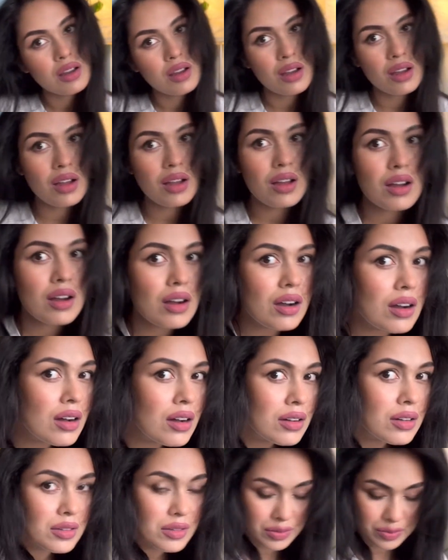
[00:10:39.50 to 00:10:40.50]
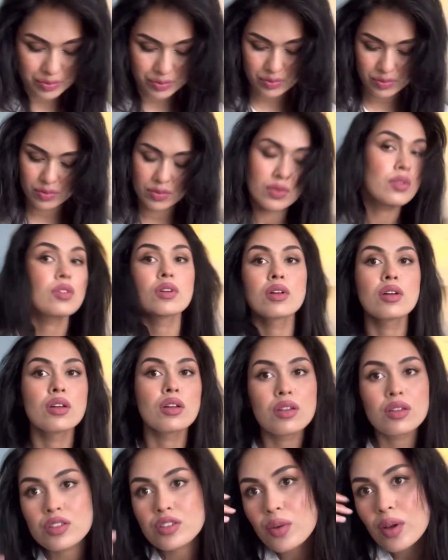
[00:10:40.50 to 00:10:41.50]
Ah.
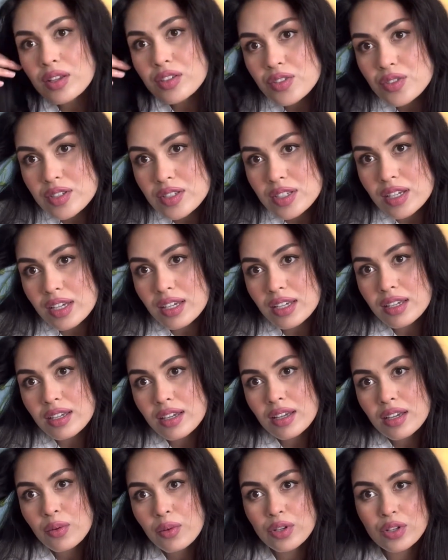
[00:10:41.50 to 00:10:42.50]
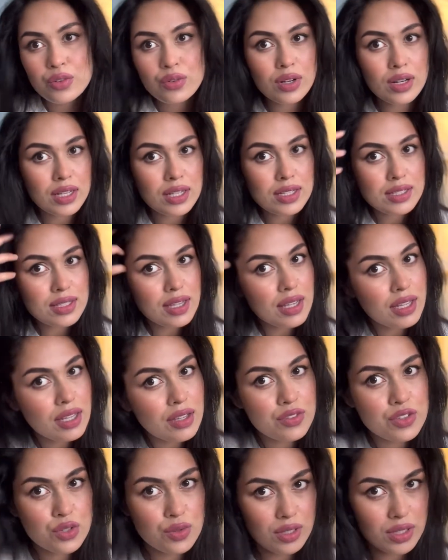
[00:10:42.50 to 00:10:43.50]
So as you see, when you release it, it
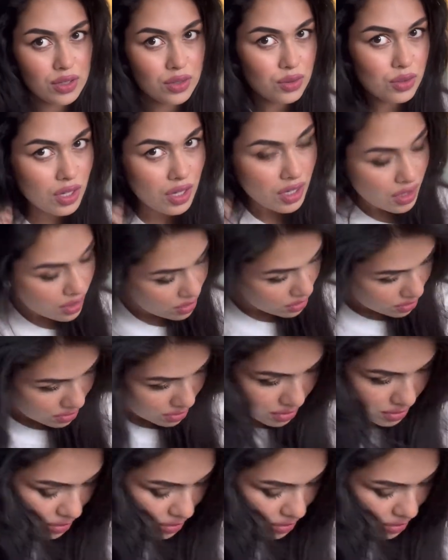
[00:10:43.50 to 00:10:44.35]
gives you a little curl.